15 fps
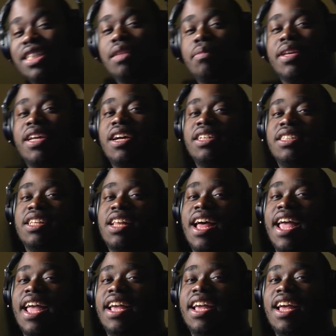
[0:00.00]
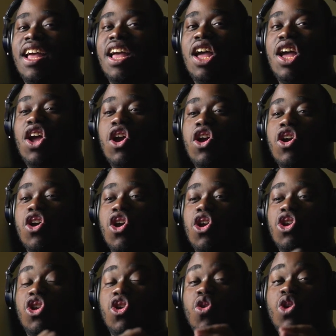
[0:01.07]
because, like,
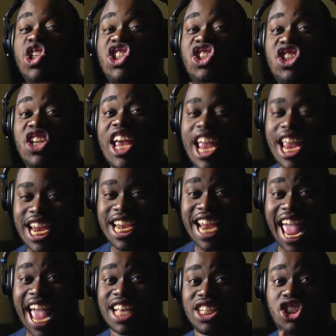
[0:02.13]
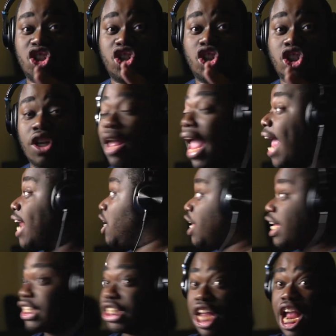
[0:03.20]
you're seen as, and
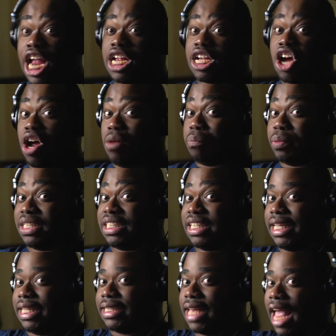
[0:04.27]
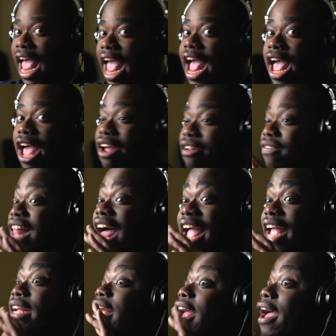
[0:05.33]
this encompasses
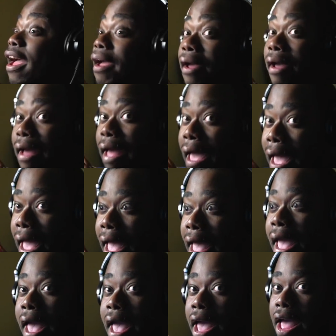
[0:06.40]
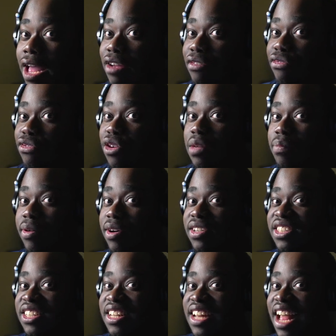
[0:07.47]
every
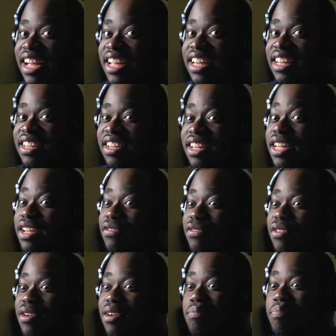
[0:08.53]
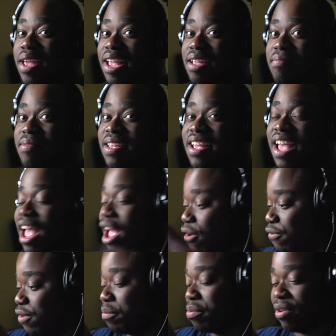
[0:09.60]
person that can deliver a baby, every
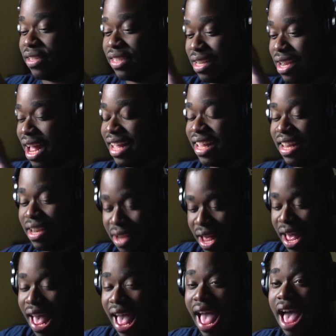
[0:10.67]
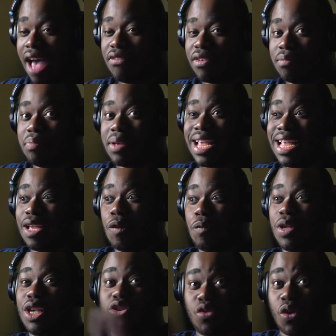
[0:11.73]
person that can have a baby,
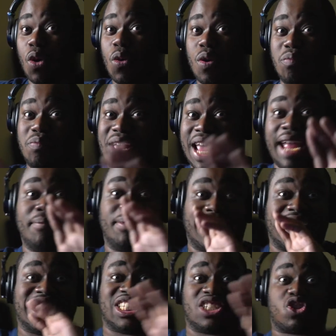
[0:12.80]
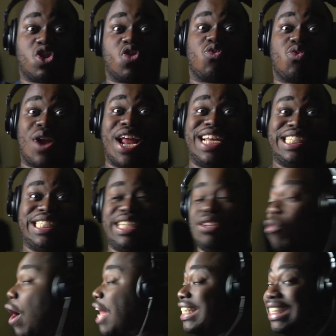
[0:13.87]
grow a baby. This is crazy.
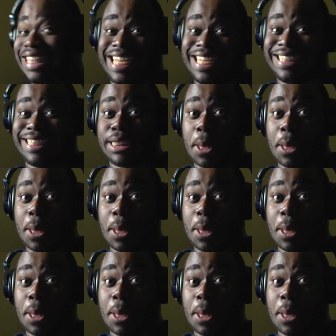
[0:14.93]
Watch this.